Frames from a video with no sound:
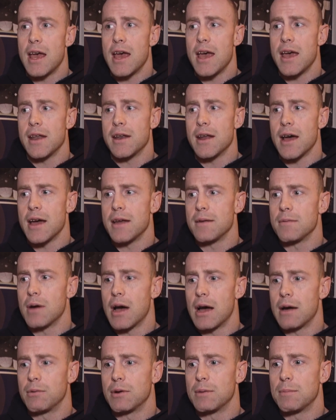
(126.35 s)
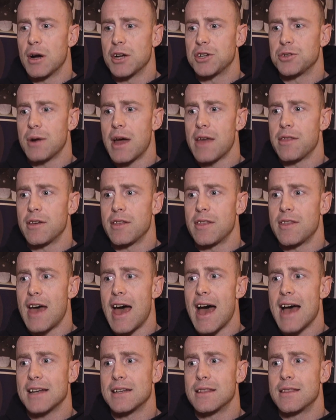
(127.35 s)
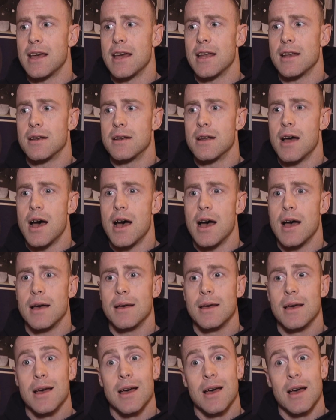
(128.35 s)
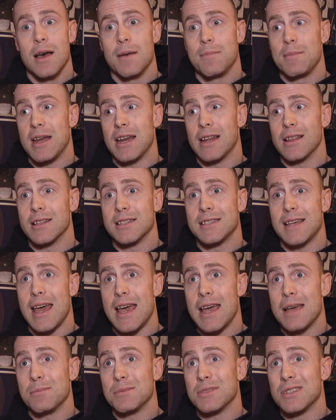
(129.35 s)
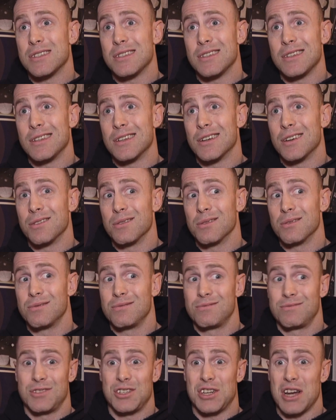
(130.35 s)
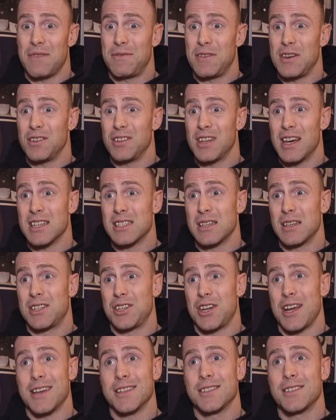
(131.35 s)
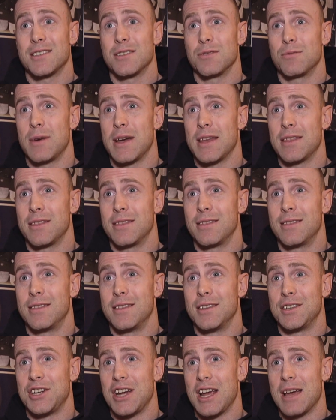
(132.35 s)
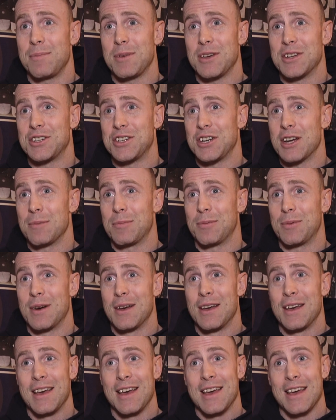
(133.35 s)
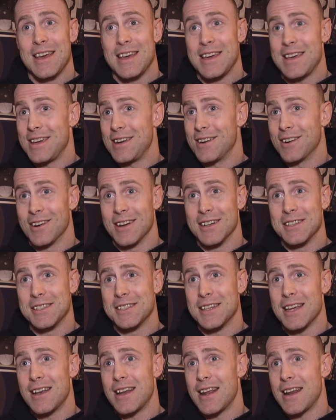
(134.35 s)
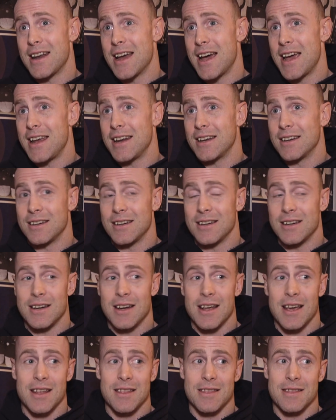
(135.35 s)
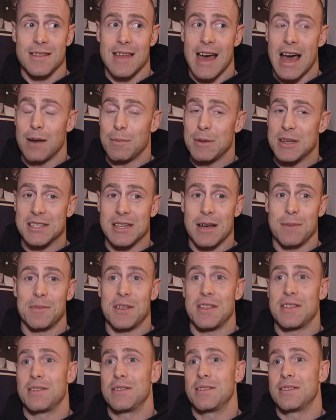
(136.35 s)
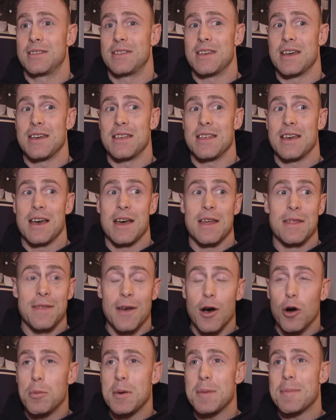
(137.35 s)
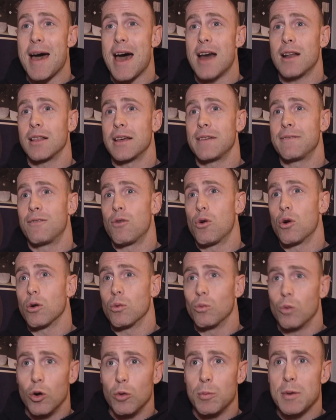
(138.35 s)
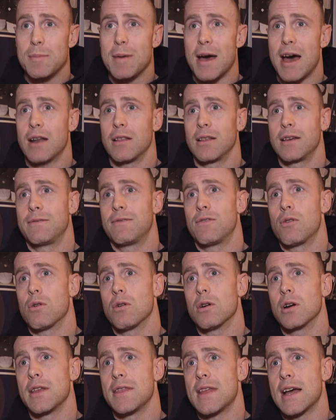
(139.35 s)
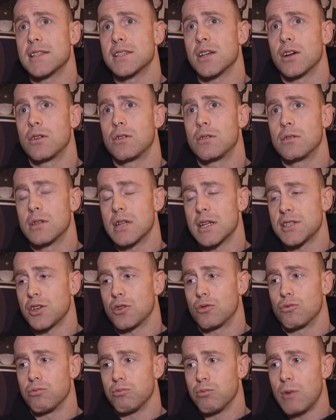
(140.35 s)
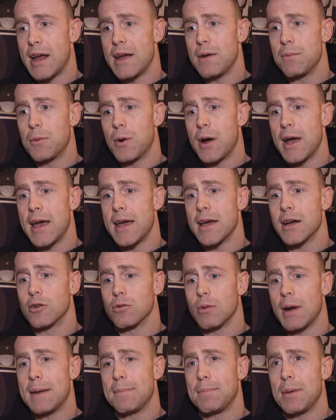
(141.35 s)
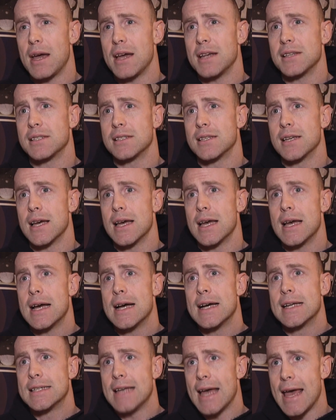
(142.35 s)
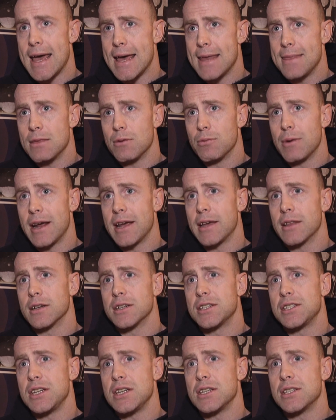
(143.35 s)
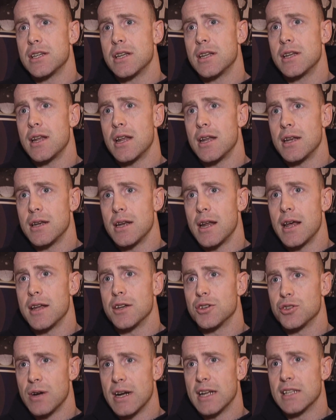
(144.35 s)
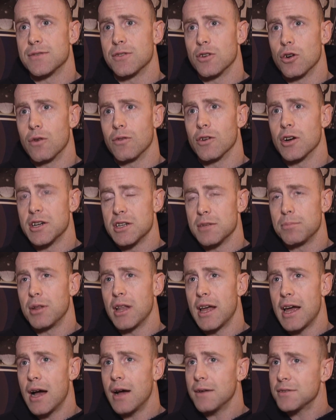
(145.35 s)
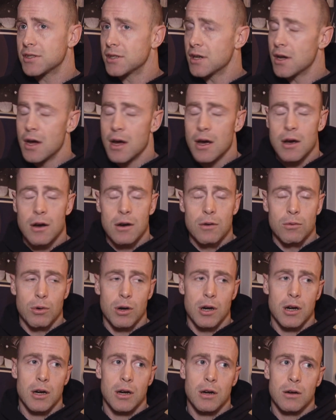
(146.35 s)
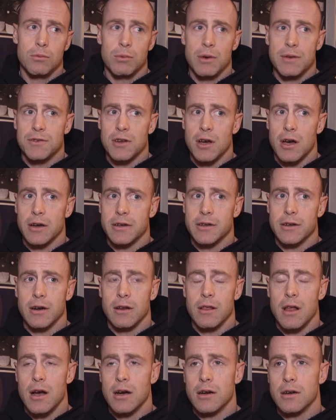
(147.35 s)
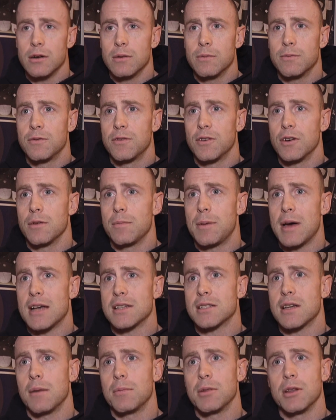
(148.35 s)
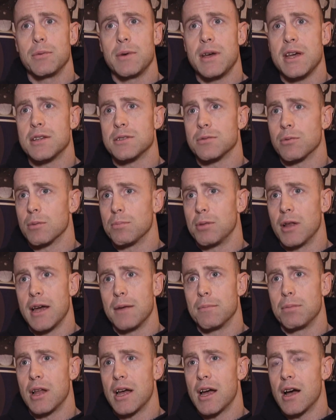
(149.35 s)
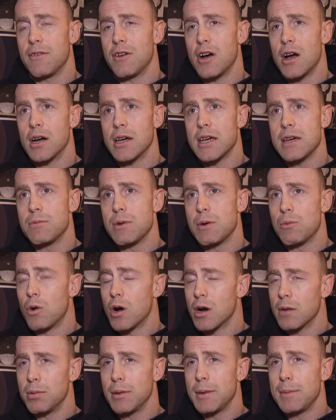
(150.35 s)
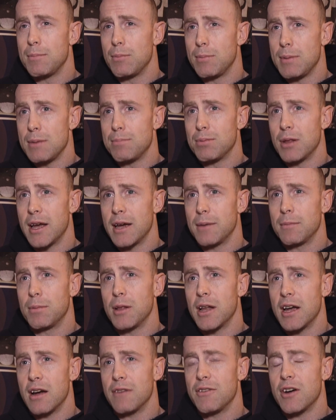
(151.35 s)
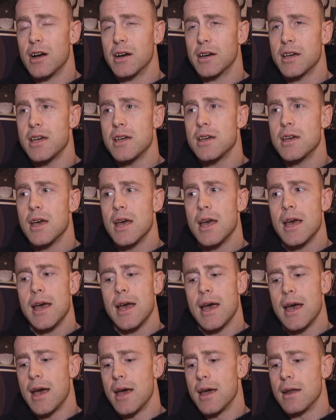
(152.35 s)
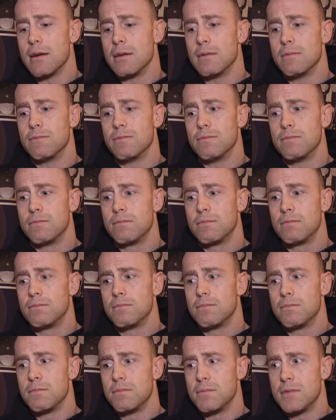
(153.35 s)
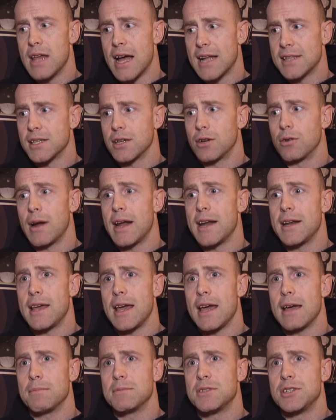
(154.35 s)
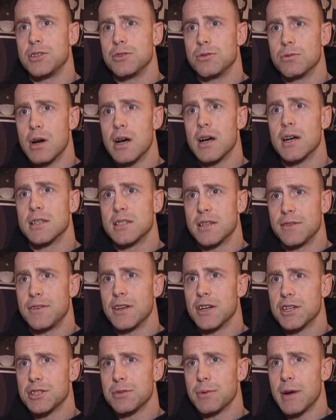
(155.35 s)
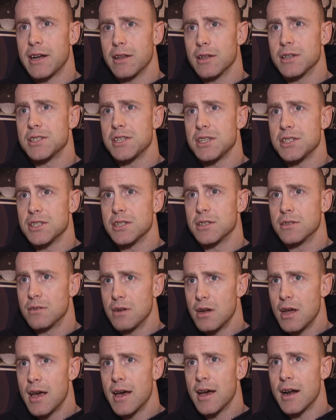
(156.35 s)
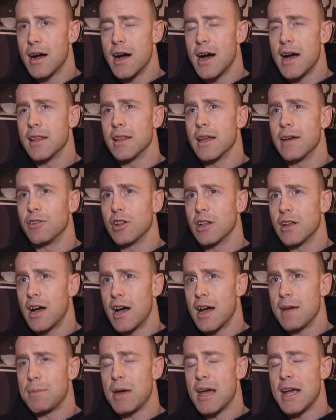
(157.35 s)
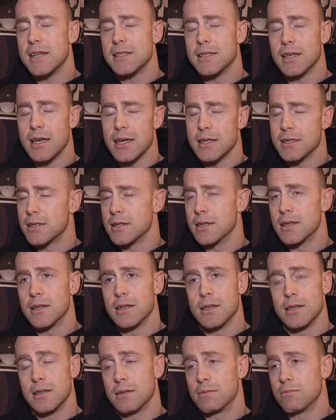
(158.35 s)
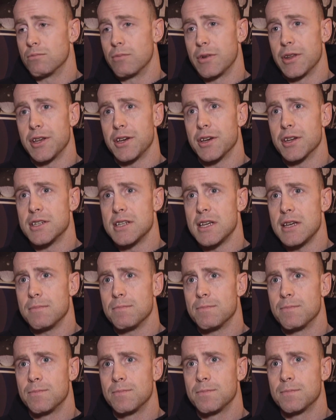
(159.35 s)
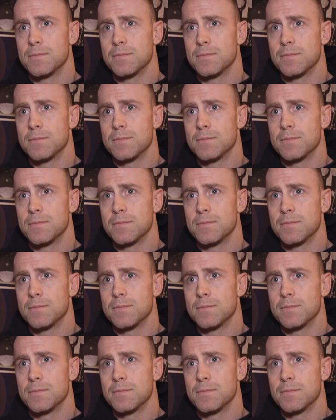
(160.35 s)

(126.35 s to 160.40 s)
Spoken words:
And I would much rather that than meaningless games. You know, Sheffield has a chance to win the championship here on Sunday night, and that'll be something that they'll be battling for, we'll be battling for, and that's a great way, a great pace to end the regular season and transfer over into playoffs. Where we've talked in our locker room for the past couple of weeks, we're playing playoff hockey, we want to be playing playoff hockey, and that's a great game to finish the regular season at a high level, a high pace against a really good team.